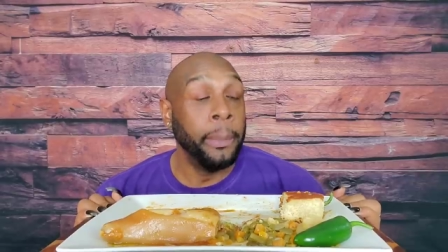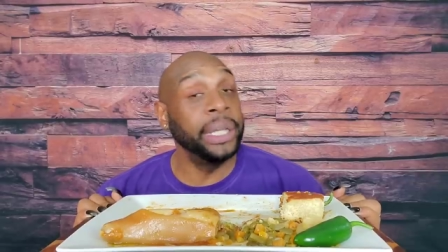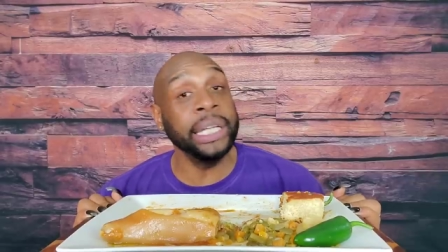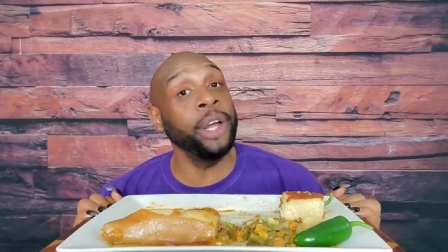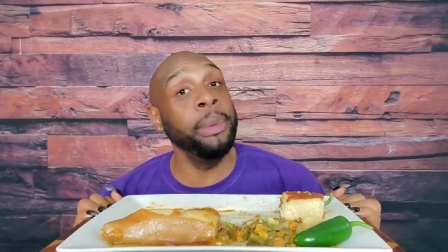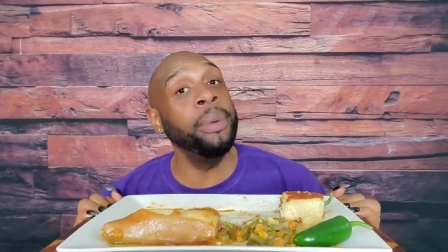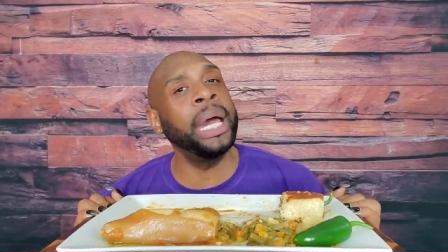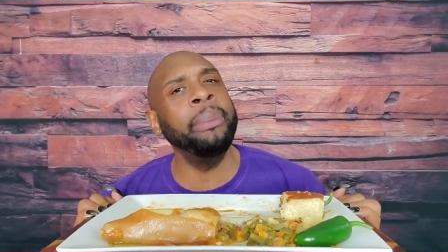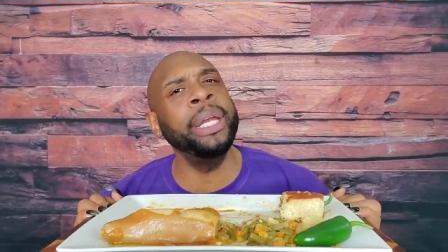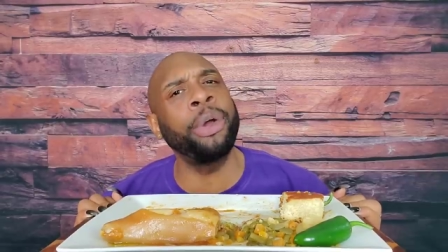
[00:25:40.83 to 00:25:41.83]
But that don't mean we
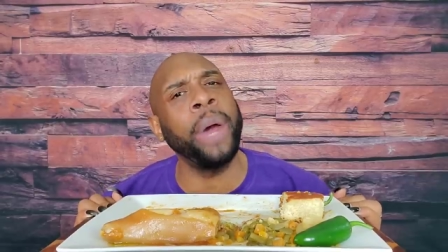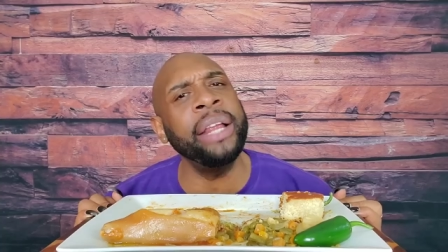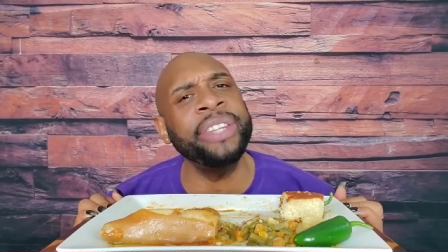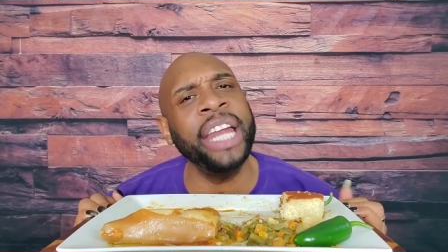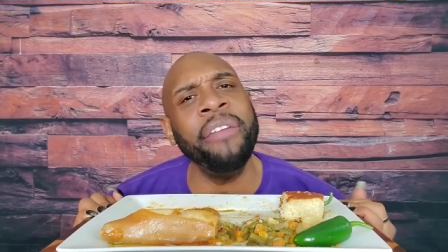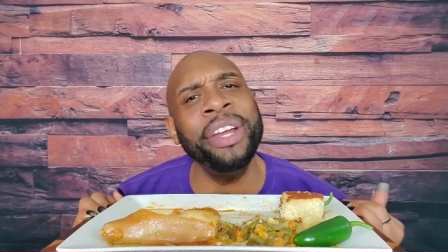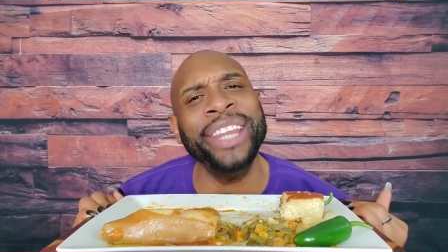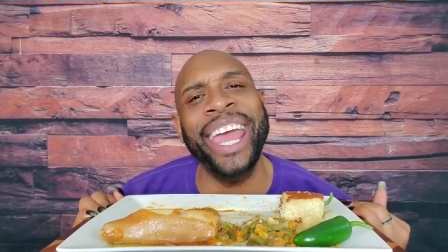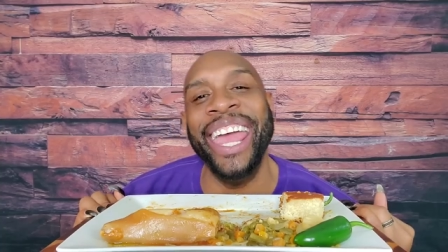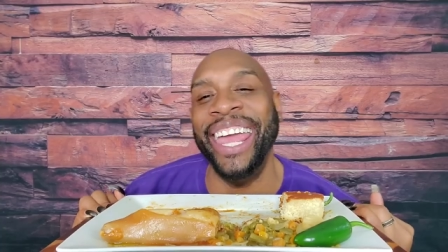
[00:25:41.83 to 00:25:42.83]
got to be the greatest at
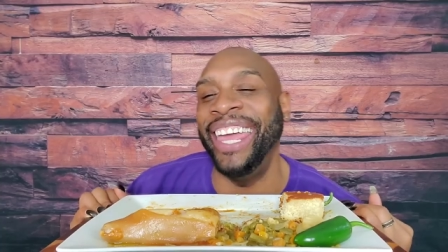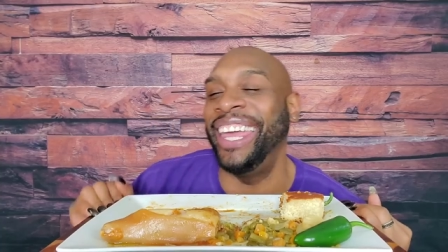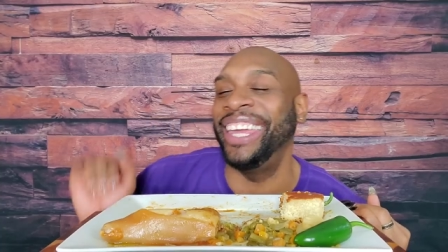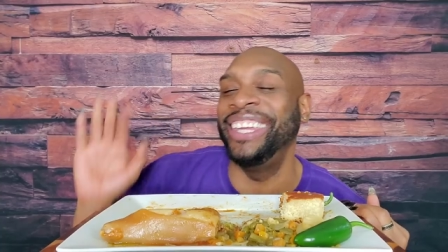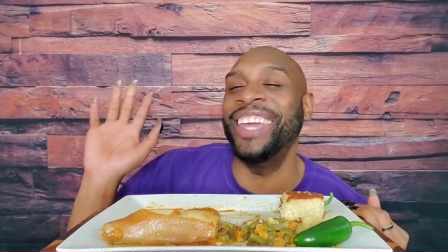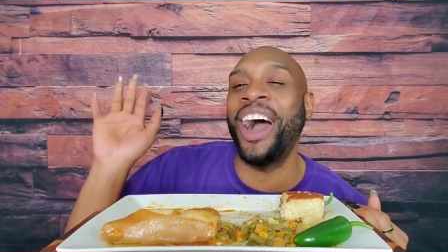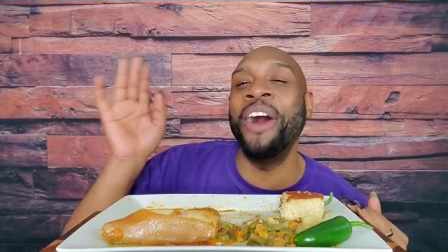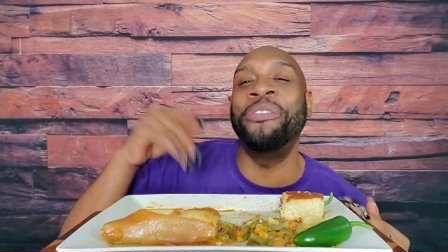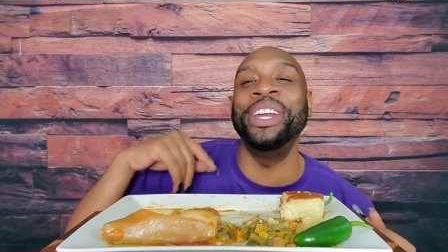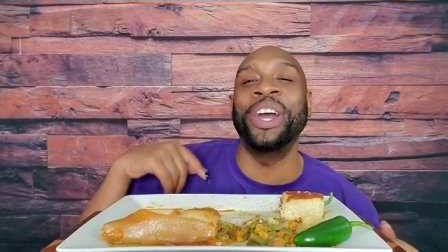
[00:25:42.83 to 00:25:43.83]
everything.
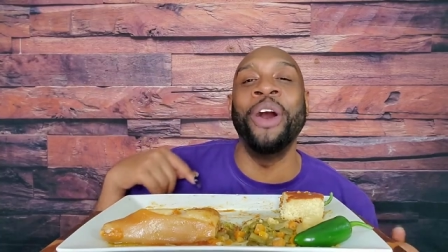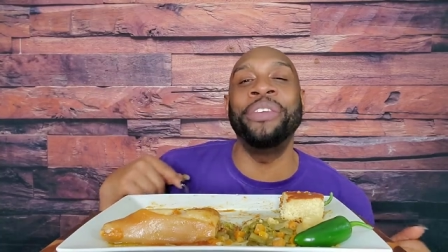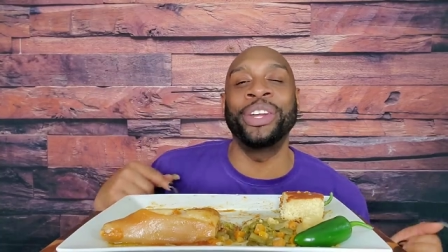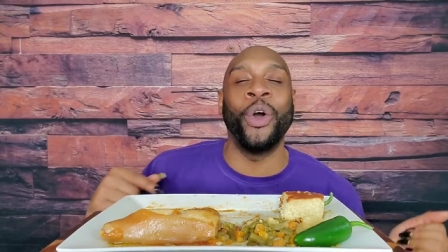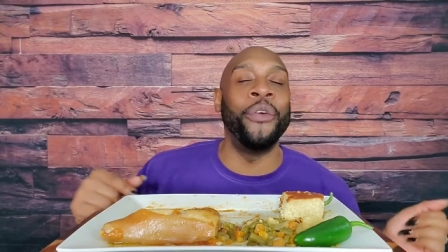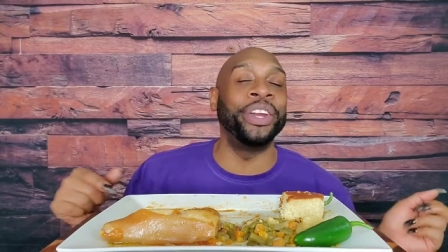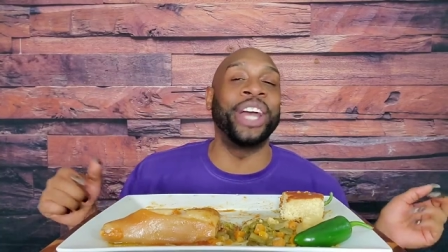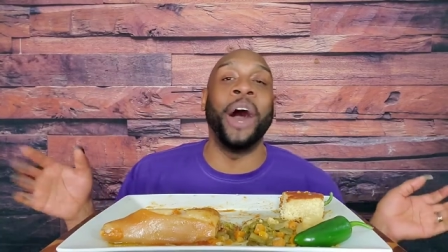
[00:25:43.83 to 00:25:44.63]
Y'all, I'm finna go.